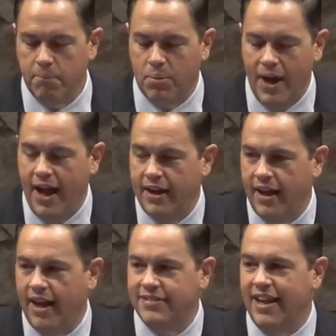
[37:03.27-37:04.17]
ever
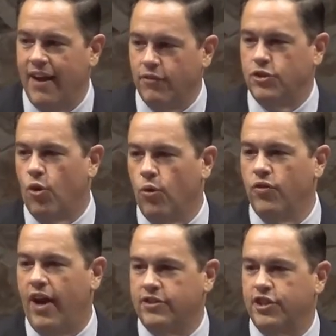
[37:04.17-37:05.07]
told not to go
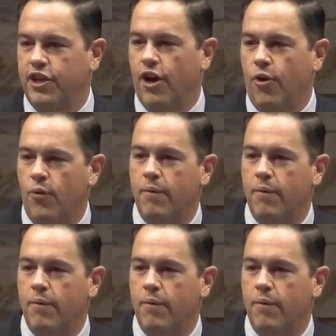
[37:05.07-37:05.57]
me